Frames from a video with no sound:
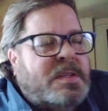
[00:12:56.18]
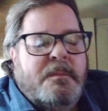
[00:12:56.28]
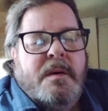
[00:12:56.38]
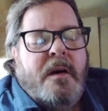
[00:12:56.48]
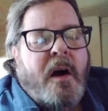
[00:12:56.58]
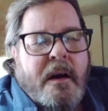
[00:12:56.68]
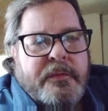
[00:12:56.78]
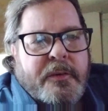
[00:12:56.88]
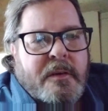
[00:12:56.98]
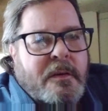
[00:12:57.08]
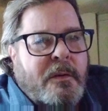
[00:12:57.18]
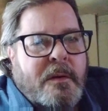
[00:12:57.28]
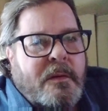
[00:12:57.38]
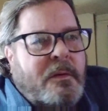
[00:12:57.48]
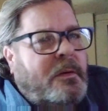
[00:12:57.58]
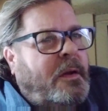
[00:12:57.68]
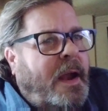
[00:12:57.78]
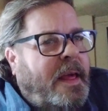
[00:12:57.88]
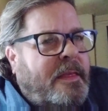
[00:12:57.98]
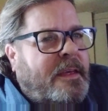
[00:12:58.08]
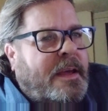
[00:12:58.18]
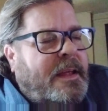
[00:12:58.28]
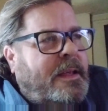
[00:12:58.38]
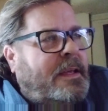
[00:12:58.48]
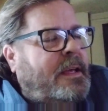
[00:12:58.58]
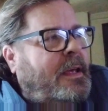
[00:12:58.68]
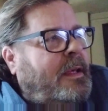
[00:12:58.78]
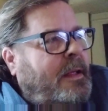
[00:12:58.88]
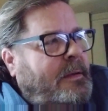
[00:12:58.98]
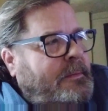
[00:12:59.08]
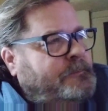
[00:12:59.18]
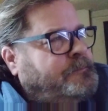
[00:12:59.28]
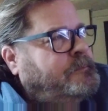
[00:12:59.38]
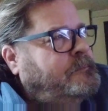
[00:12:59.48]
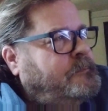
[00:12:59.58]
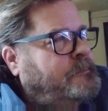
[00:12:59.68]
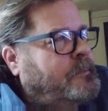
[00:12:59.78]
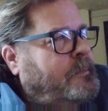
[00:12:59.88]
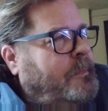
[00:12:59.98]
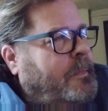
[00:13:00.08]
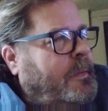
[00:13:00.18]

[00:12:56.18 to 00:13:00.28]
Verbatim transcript: some offer or anything. And then that